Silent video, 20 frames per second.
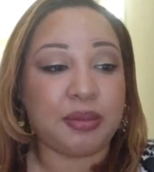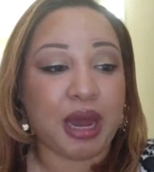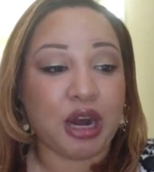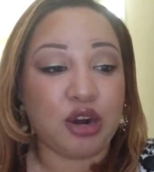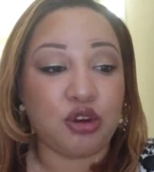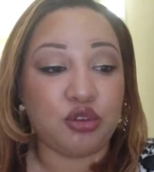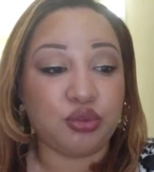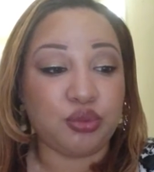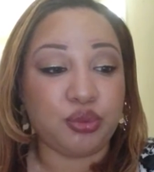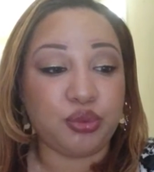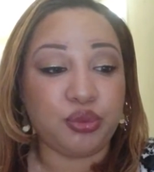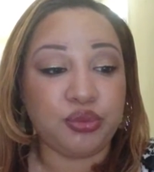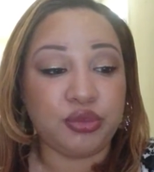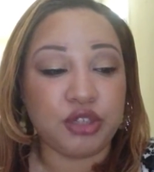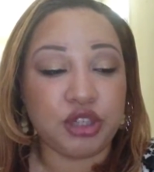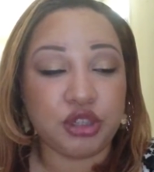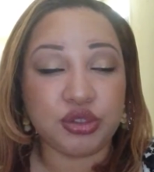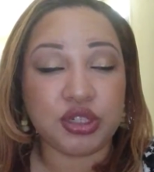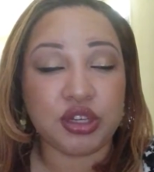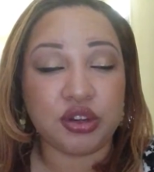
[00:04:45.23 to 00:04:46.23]
I don't
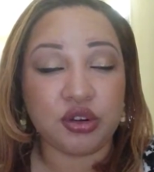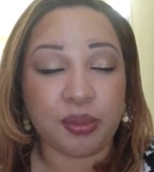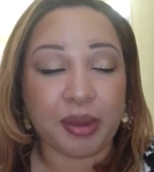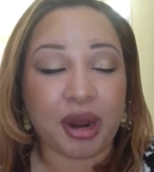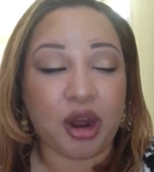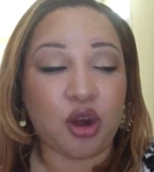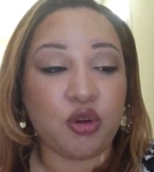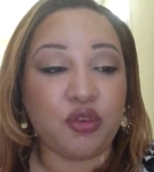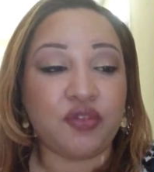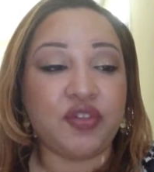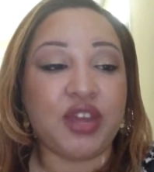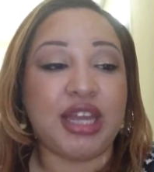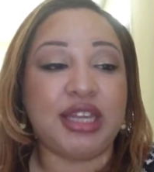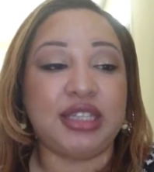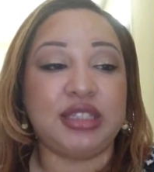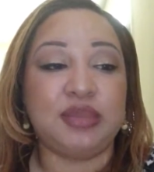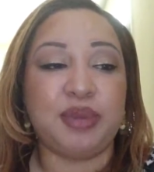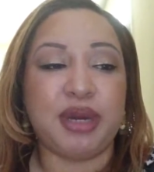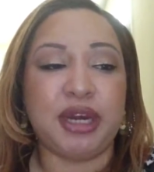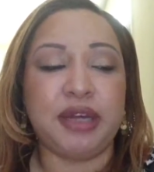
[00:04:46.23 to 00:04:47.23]
use it on my whole
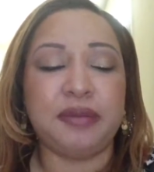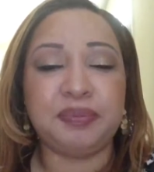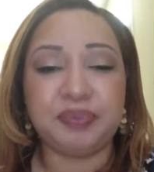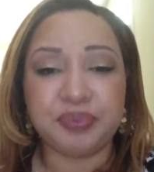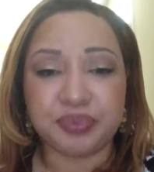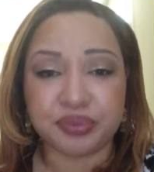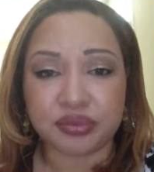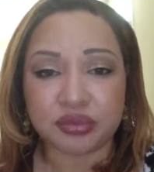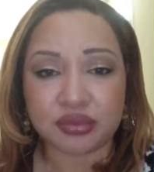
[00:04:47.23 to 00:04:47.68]
face, but